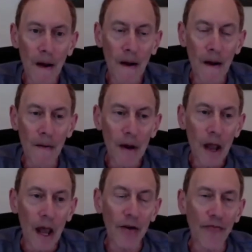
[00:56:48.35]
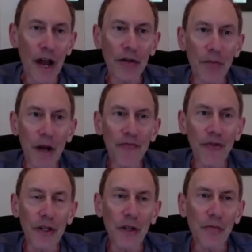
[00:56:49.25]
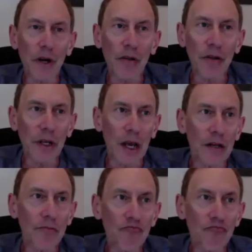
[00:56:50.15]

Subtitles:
And in fact, my feeling when I look at